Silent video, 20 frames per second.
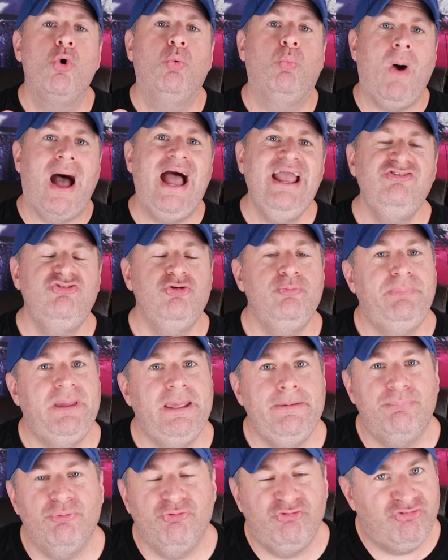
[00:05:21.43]
why do
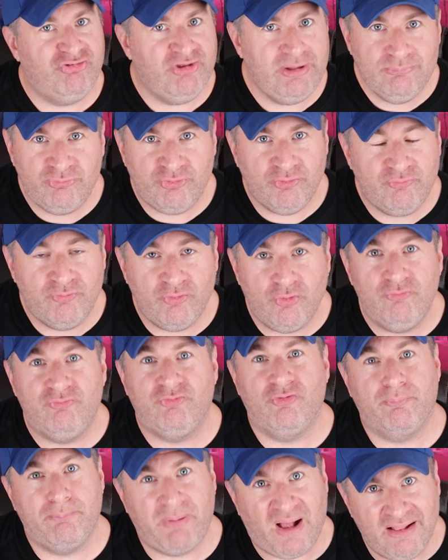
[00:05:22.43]
people seem to vote
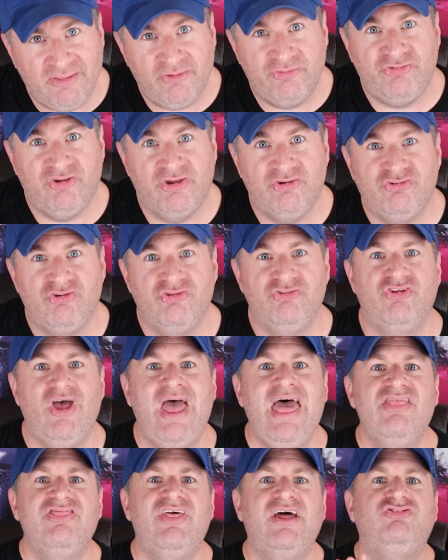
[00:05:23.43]
for politicians
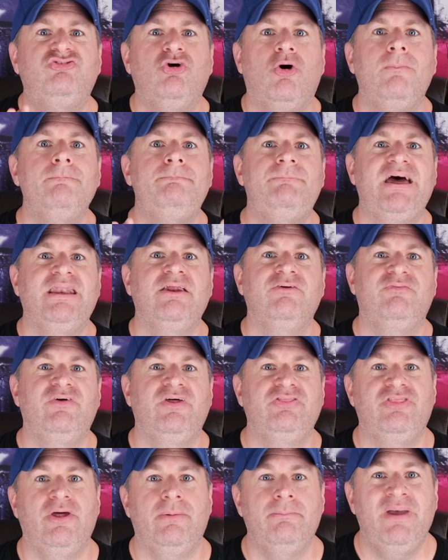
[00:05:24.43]
that don't
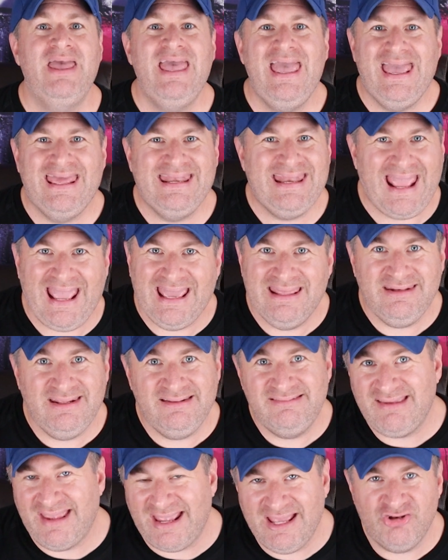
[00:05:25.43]
benefit them in
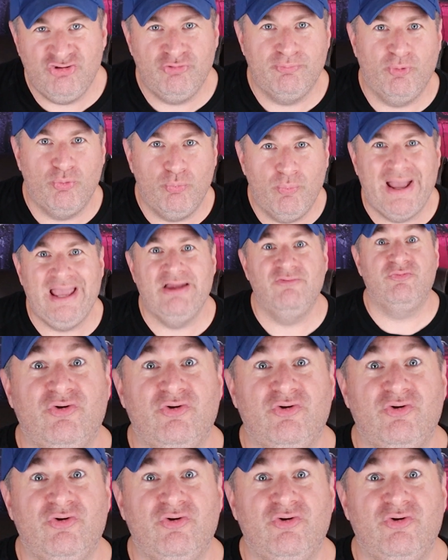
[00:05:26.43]
any tangible way?